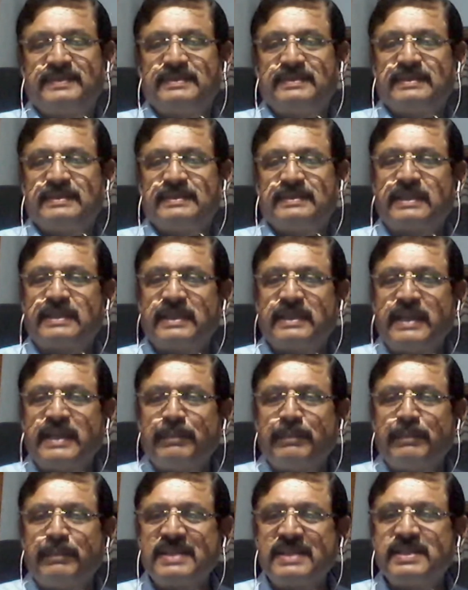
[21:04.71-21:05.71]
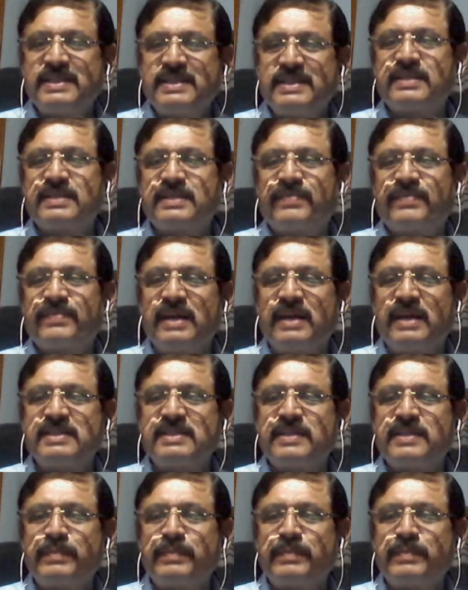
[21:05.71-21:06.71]
the emergence of
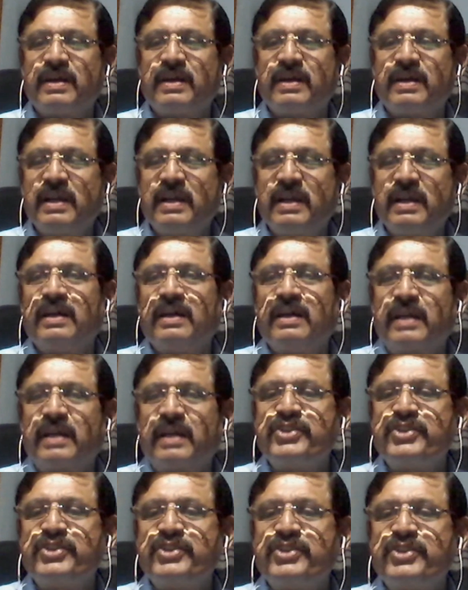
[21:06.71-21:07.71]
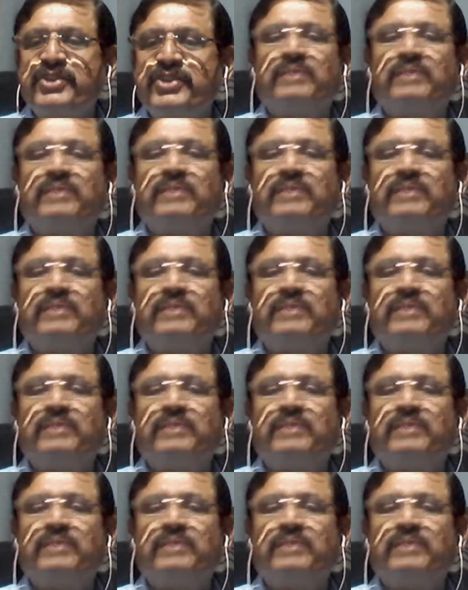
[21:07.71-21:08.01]
concept called right to know.